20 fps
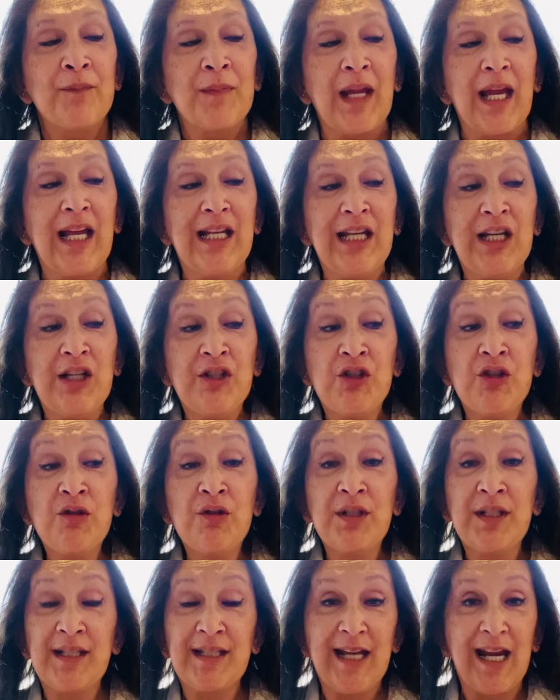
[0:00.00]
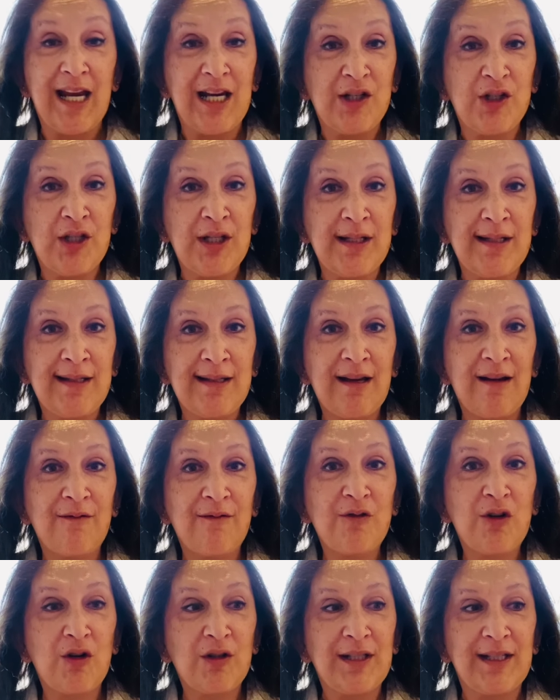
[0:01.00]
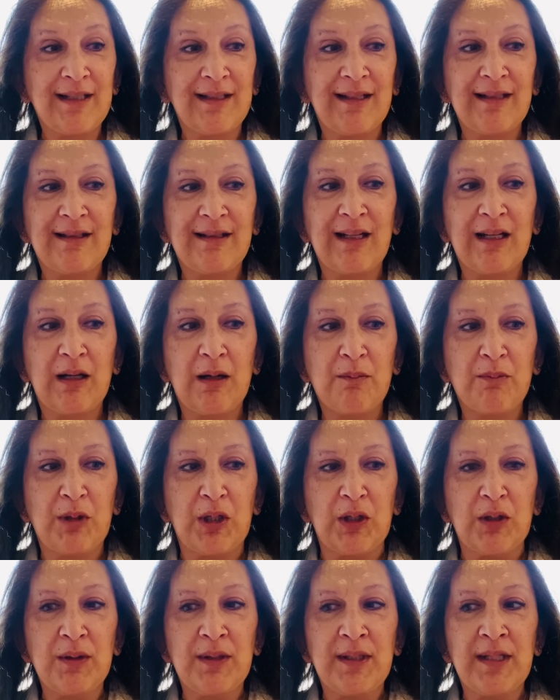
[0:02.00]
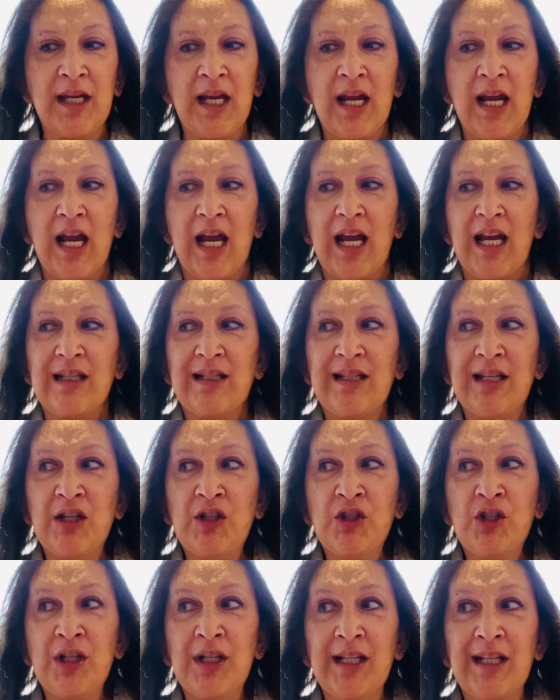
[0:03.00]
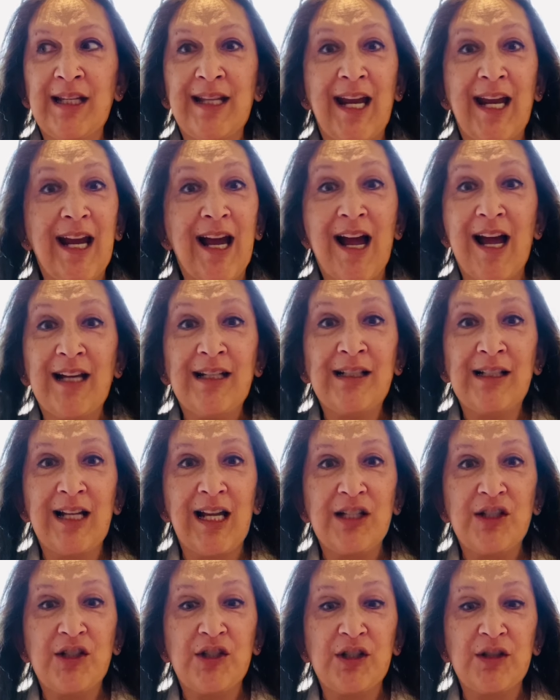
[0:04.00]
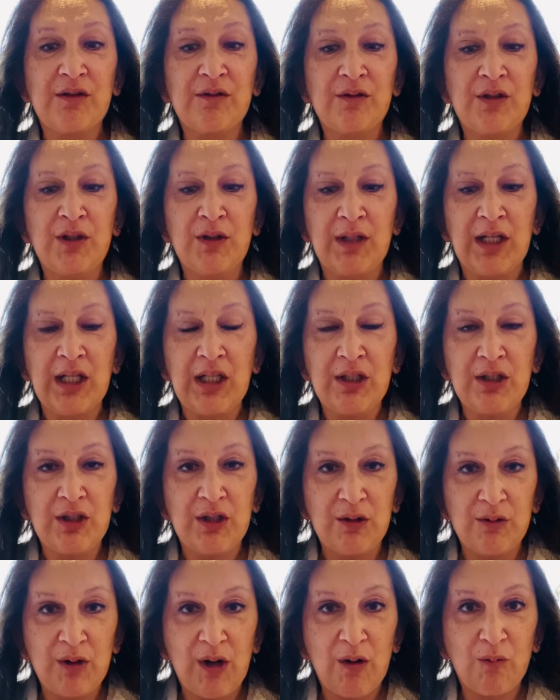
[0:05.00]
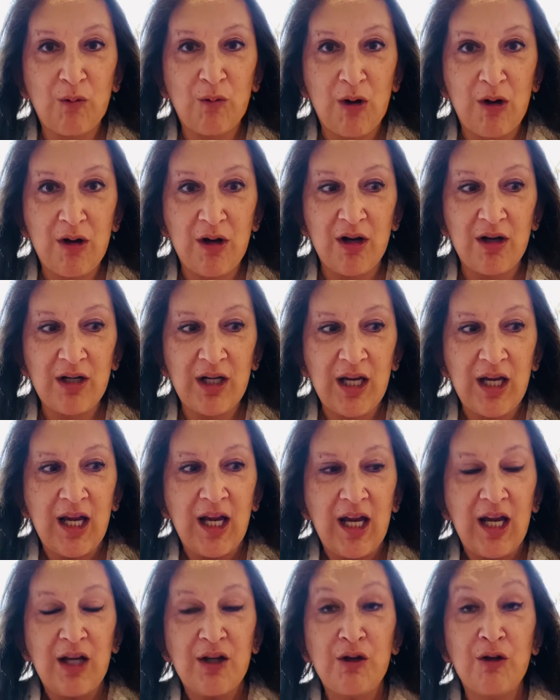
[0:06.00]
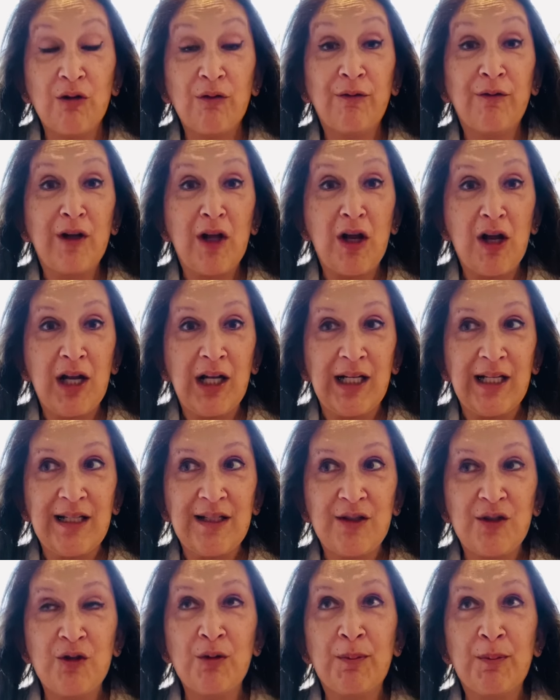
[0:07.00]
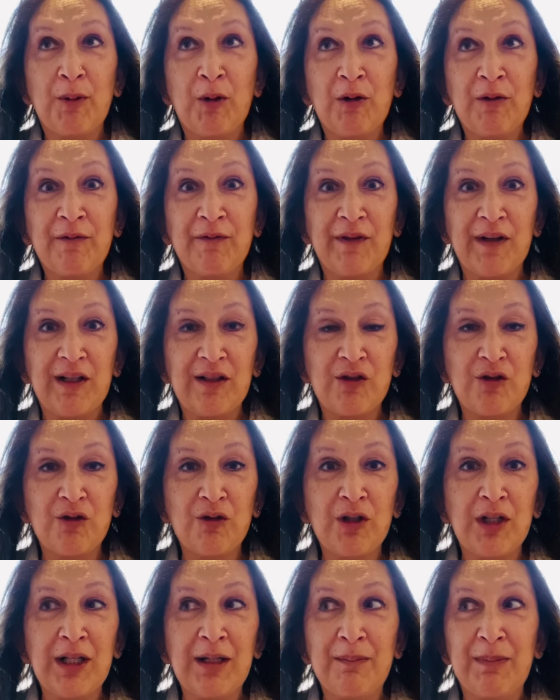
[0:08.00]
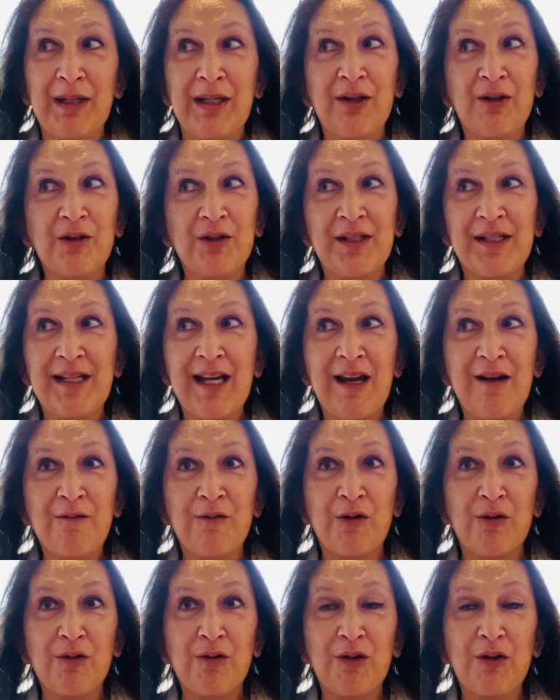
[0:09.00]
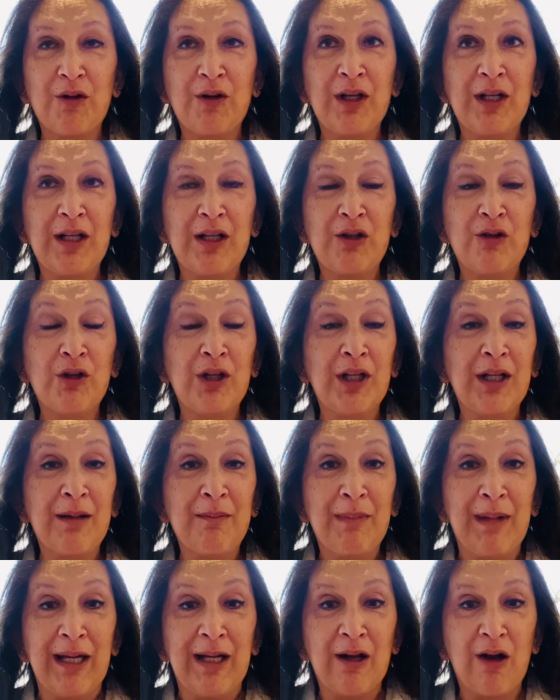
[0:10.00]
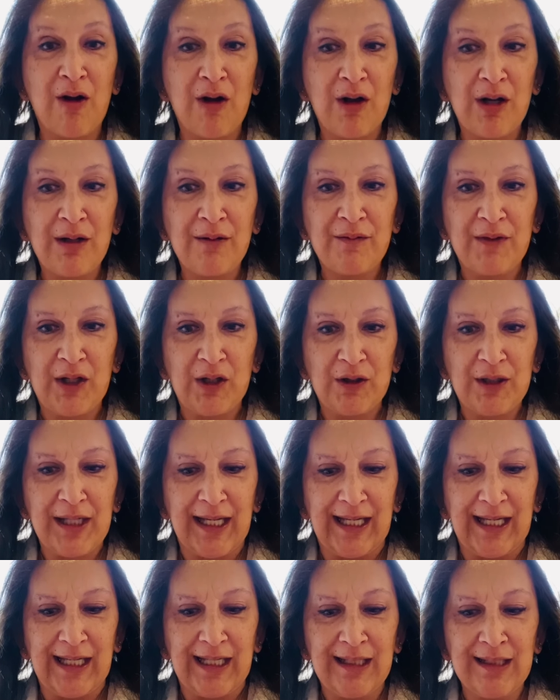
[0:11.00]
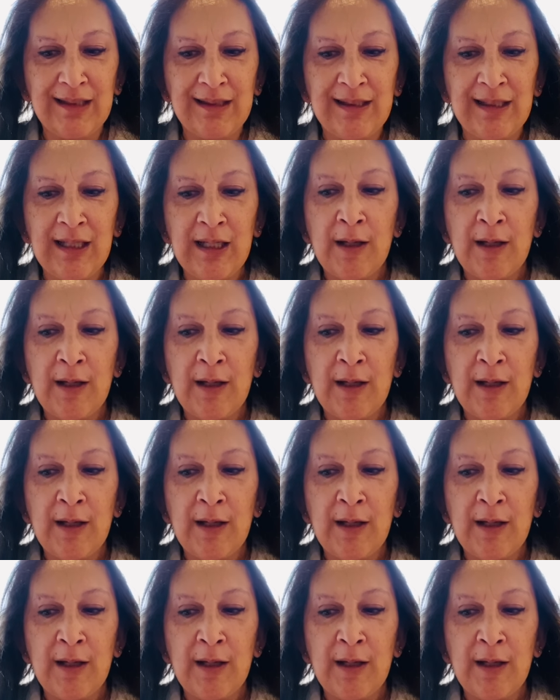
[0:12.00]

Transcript: initial stages of narcissistic abuse, essentially they idolize you. You can do no wrong. You're flawless. You're perfect. You're going to be their savior. You're going to meet all of their needs.